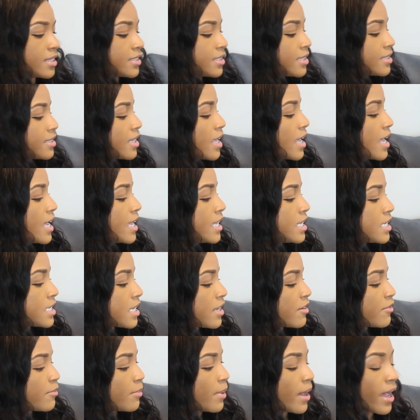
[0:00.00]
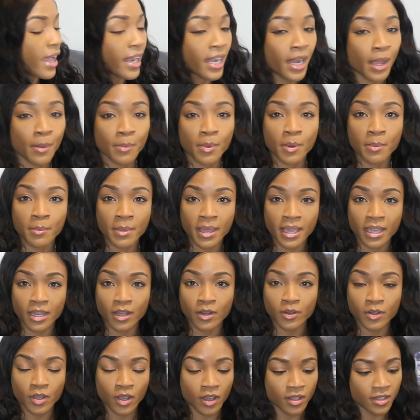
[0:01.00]
So the hint of pineapple
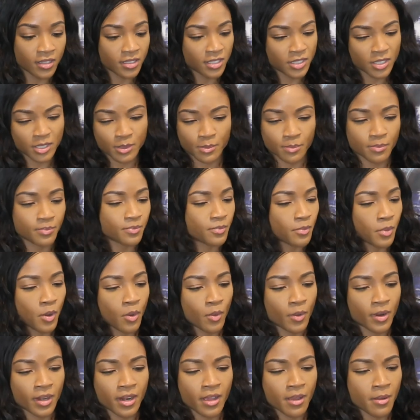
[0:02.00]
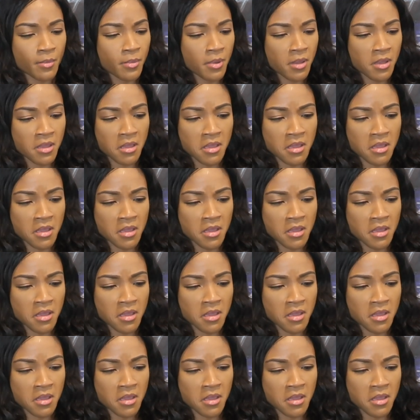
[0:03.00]
mango, y'all. Let's just pour it up.